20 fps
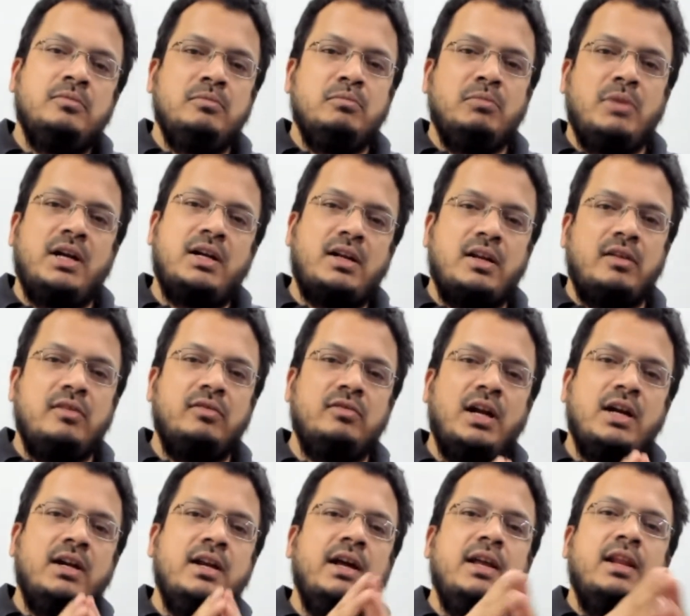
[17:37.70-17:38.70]
But
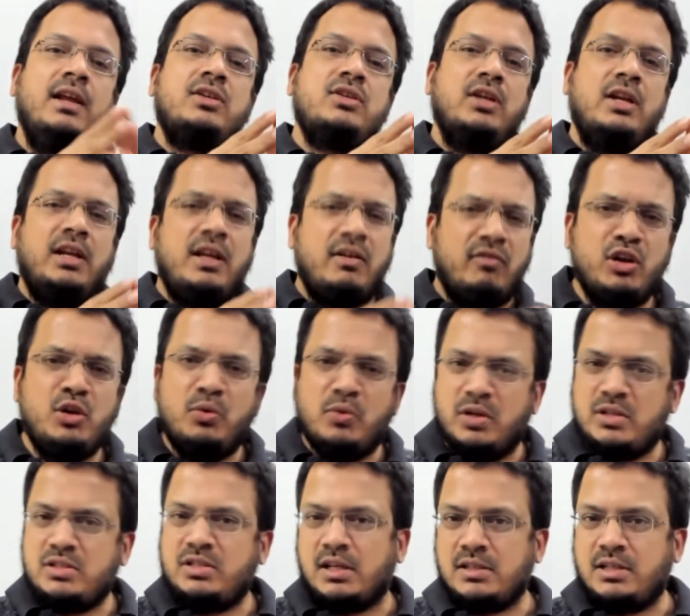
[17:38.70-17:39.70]
that direction, even
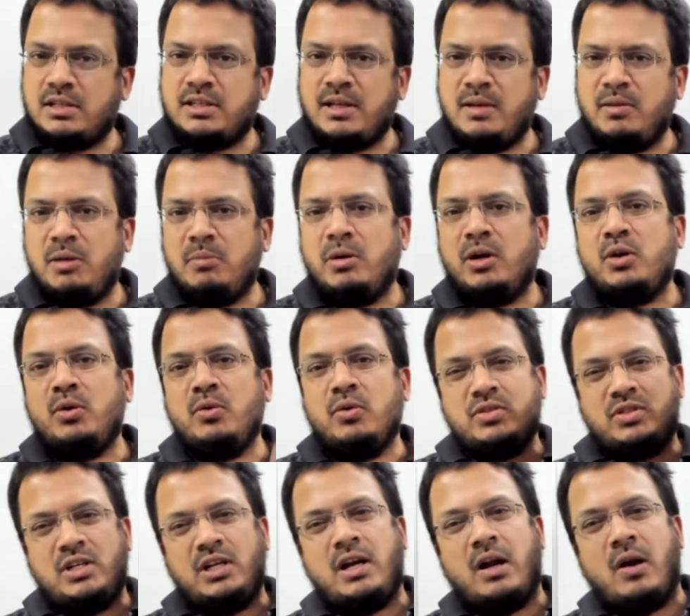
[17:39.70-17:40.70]
US does the same thing, but US
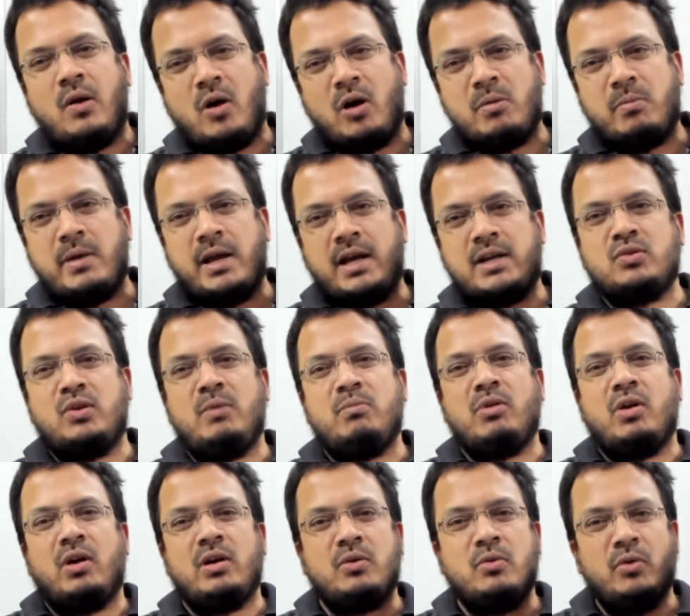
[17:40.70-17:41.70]
did long back, so I'm
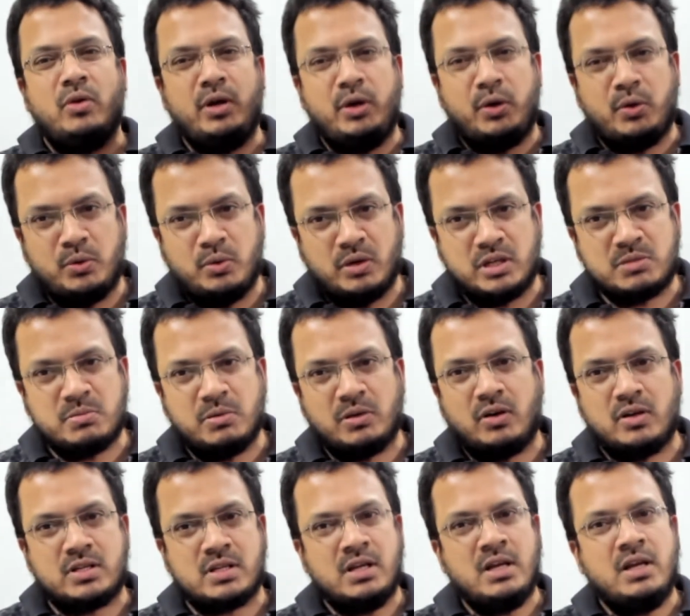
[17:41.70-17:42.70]
not going to US
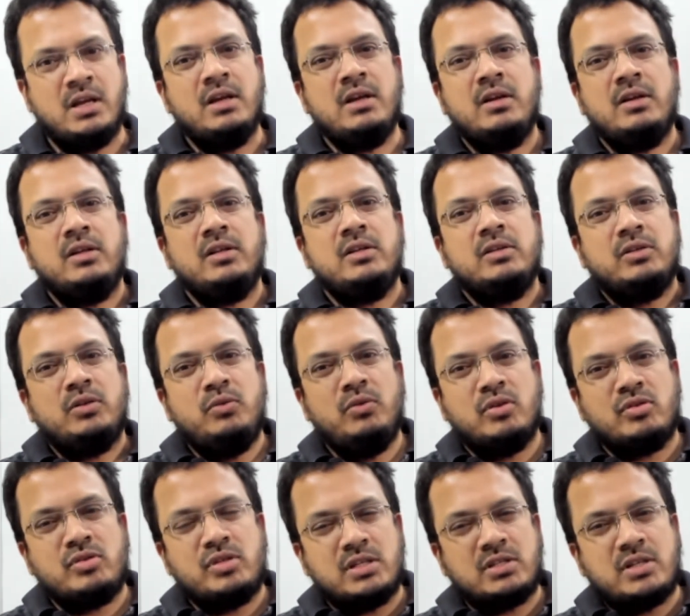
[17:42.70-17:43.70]
because
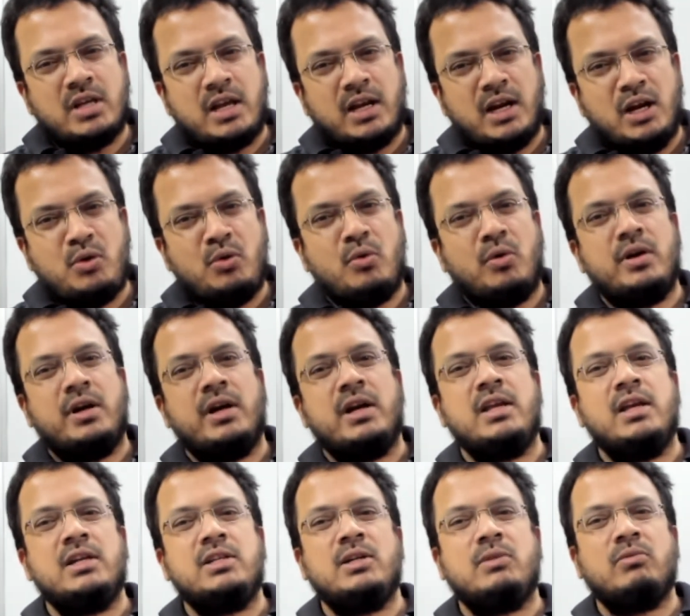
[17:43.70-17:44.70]
US has taken 200
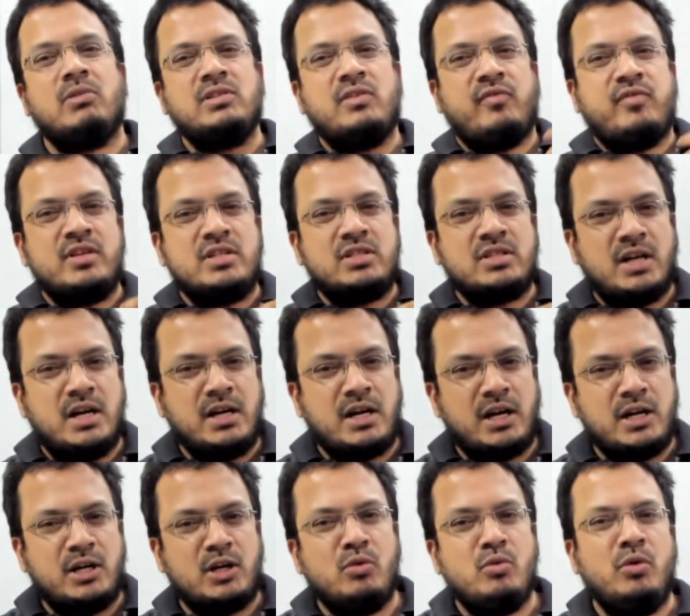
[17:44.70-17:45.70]
years. It was the first country
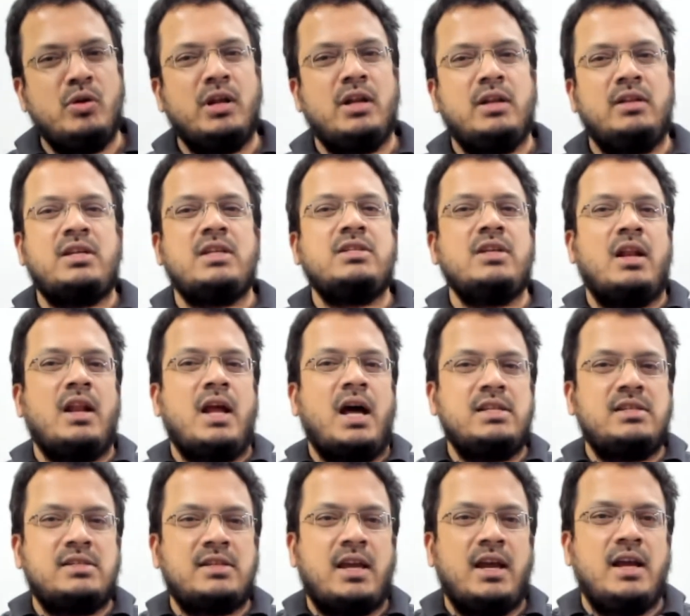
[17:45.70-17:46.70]
to do it in such a large
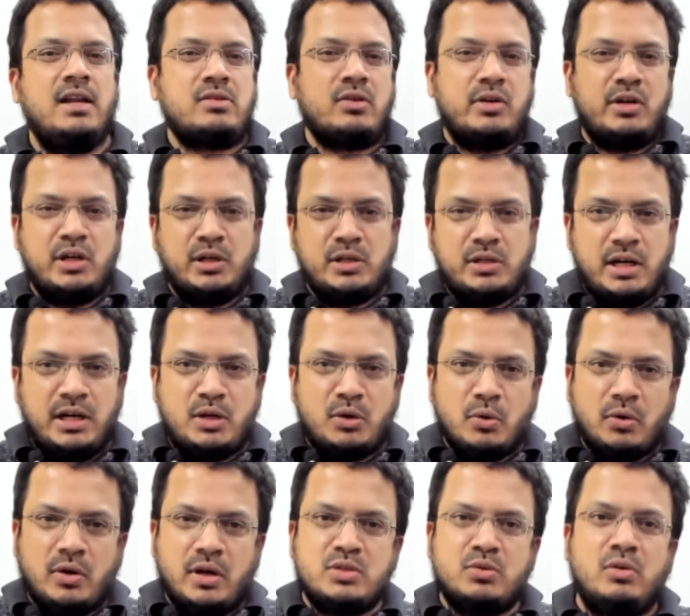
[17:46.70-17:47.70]
scale, so it
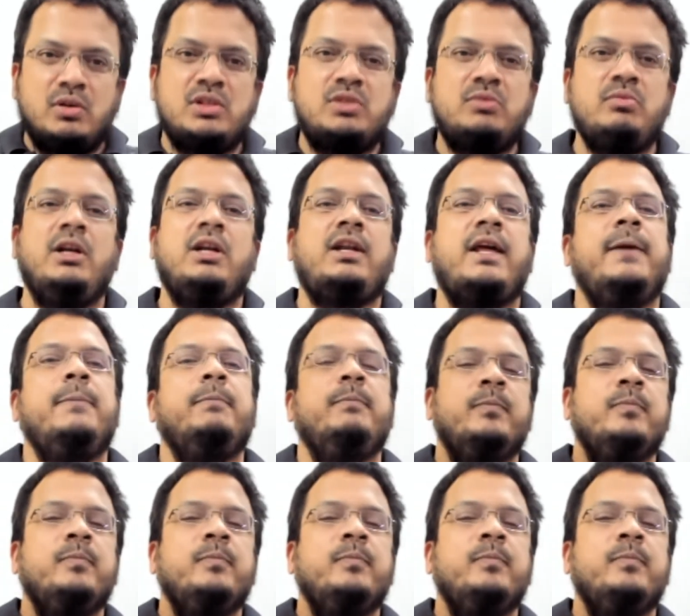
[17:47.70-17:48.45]
took its own sweet time.